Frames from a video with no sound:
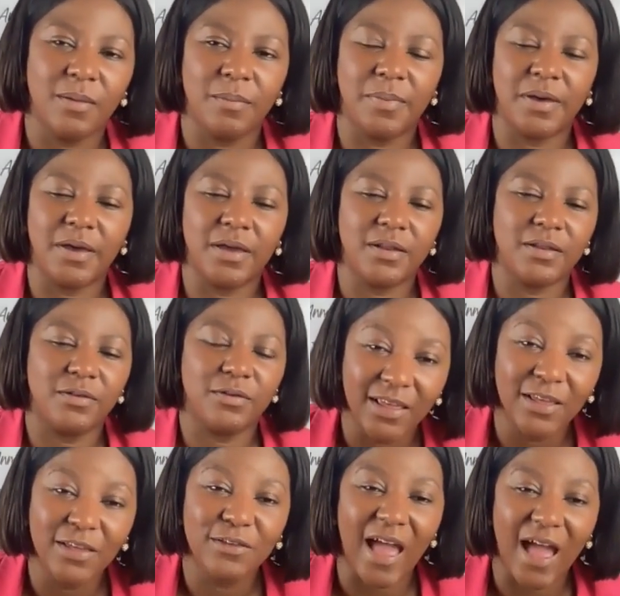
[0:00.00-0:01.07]
but
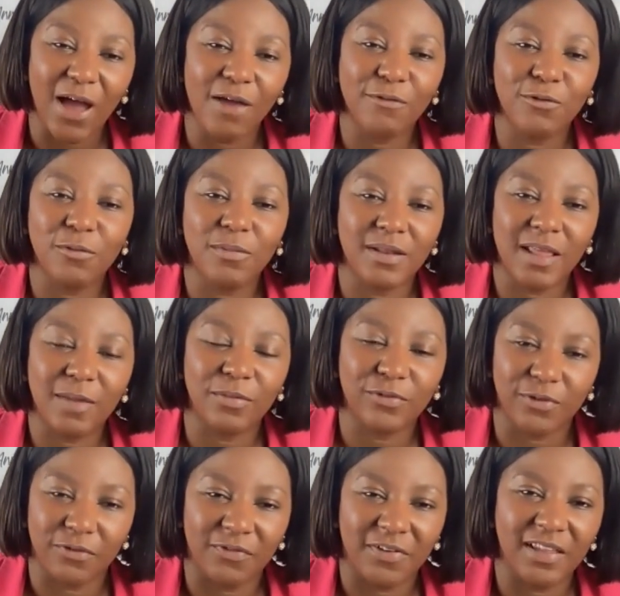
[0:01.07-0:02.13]
how have you been able
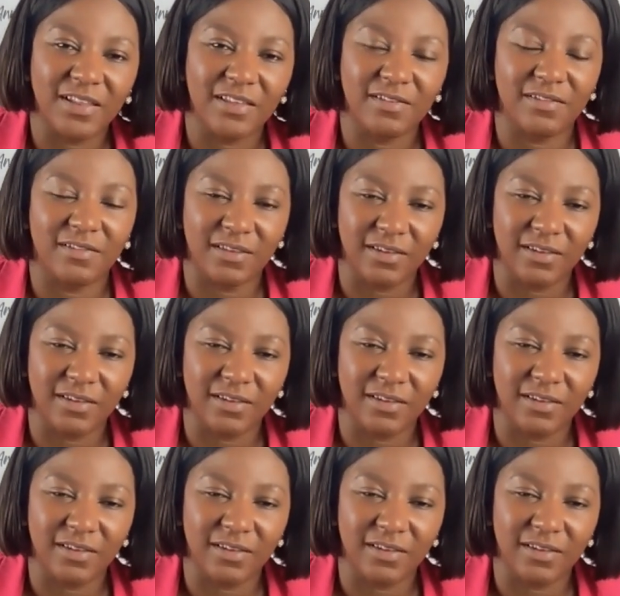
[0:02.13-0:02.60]
to find these